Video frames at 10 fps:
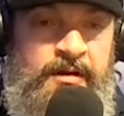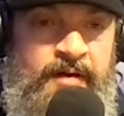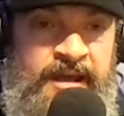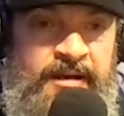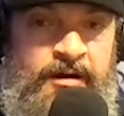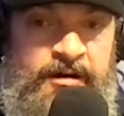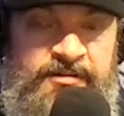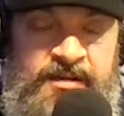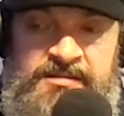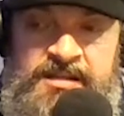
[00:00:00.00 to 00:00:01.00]
A&Rs,
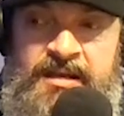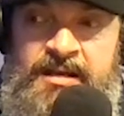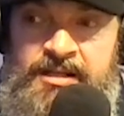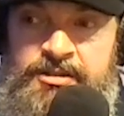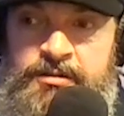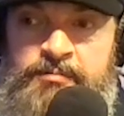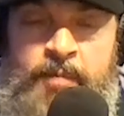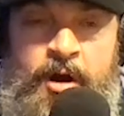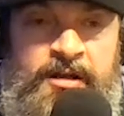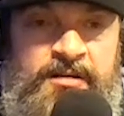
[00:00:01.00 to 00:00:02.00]
things of that nature.
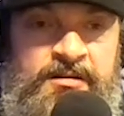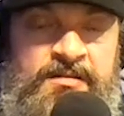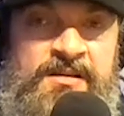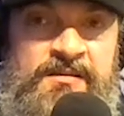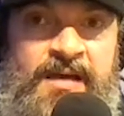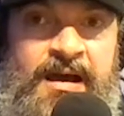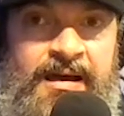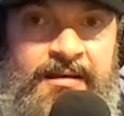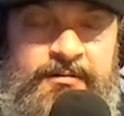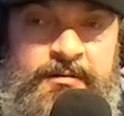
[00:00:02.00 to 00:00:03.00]
Market to these
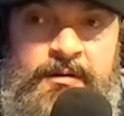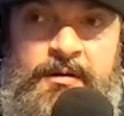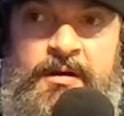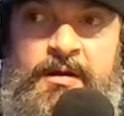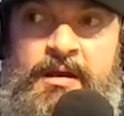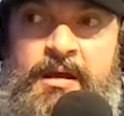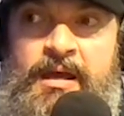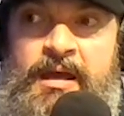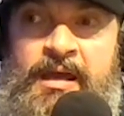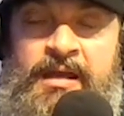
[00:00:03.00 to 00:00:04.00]
guys.
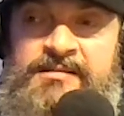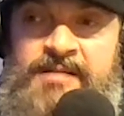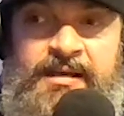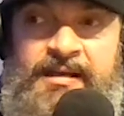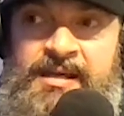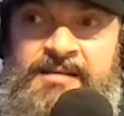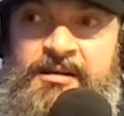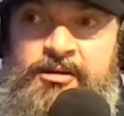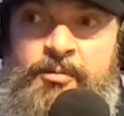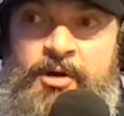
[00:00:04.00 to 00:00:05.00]
And he's like, I can't
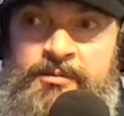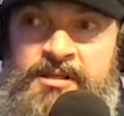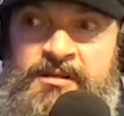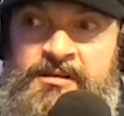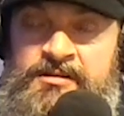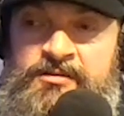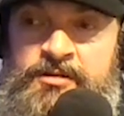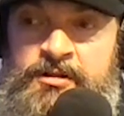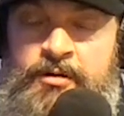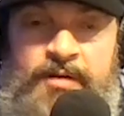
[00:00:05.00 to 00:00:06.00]
take your money because
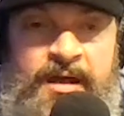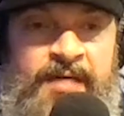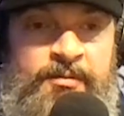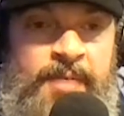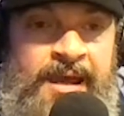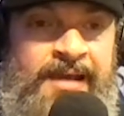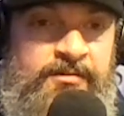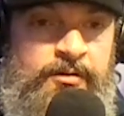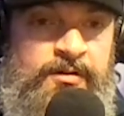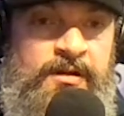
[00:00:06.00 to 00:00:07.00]
you don't have the bands
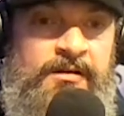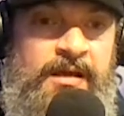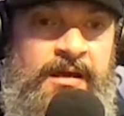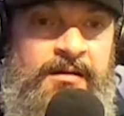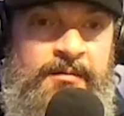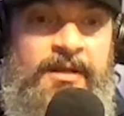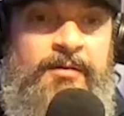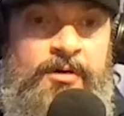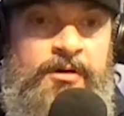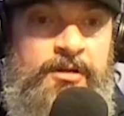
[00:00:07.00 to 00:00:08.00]
on there yet. I'm
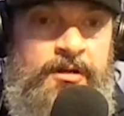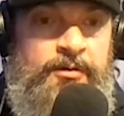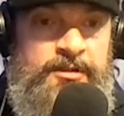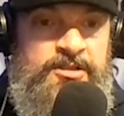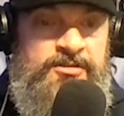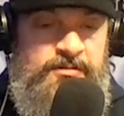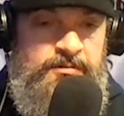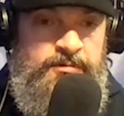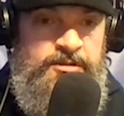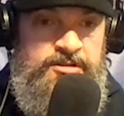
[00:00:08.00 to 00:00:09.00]
like, well, you know, we just
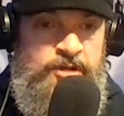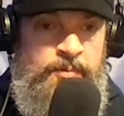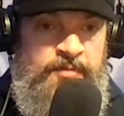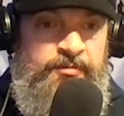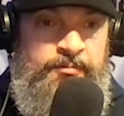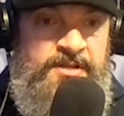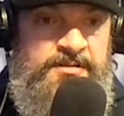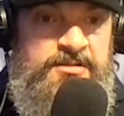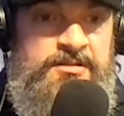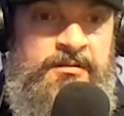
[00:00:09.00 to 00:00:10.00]
we just opened for
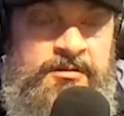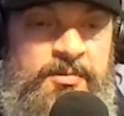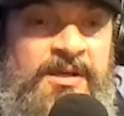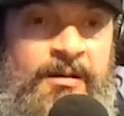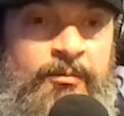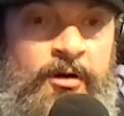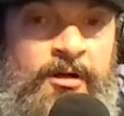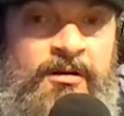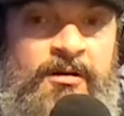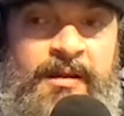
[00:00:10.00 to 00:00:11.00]
business, so to speak. I'm
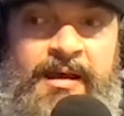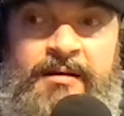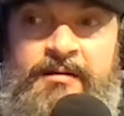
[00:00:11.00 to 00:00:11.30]
working on that